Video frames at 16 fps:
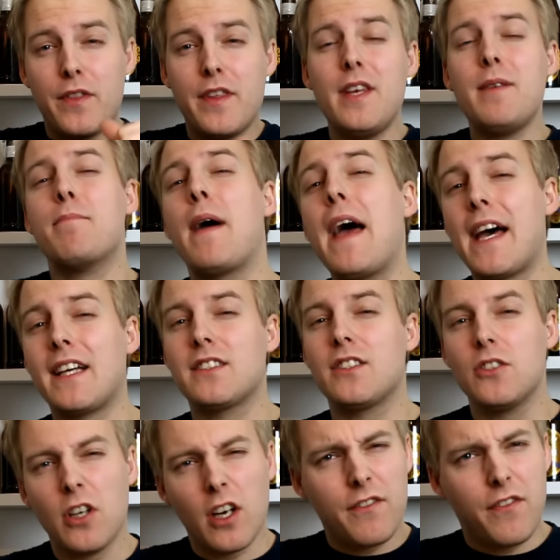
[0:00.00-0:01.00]
the
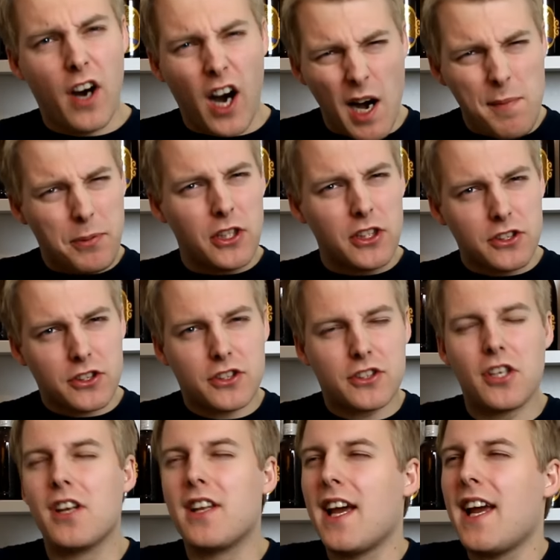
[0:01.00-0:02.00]
master of Hoppets
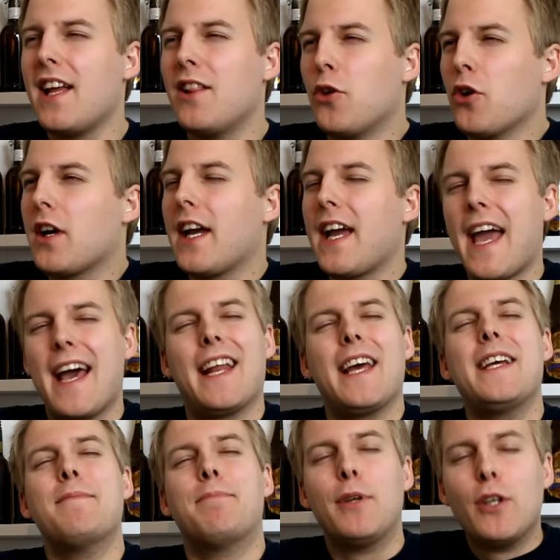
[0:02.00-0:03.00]
today looking
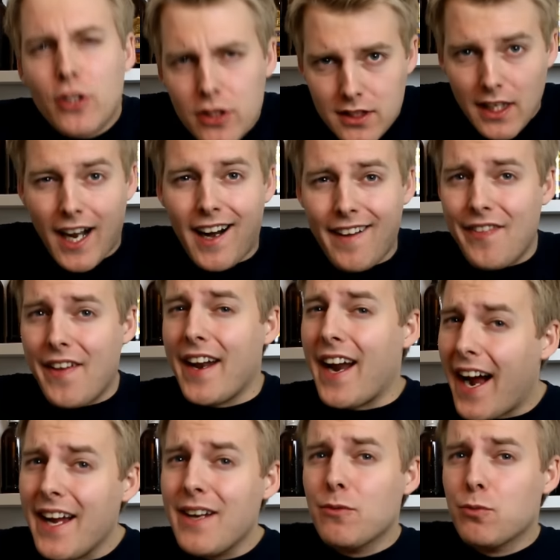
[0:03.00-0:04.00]
at a beer style
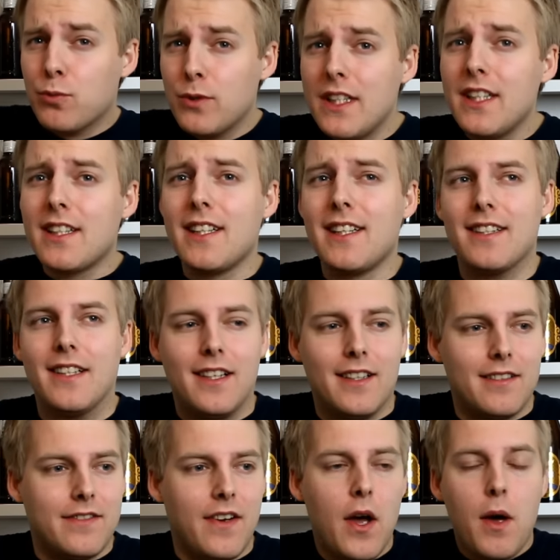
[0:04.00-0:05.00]
that I really
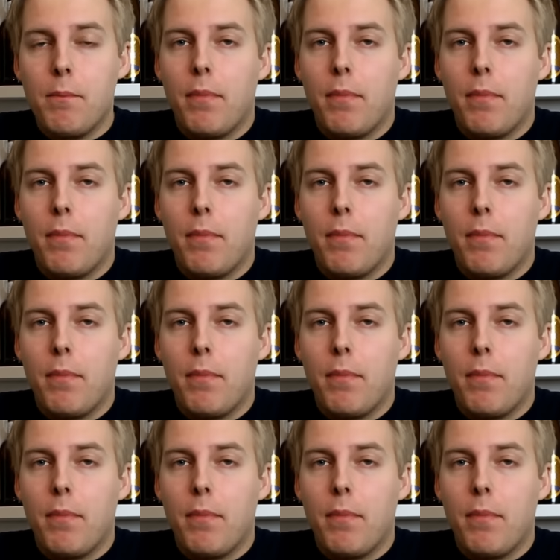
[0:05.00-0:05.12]
love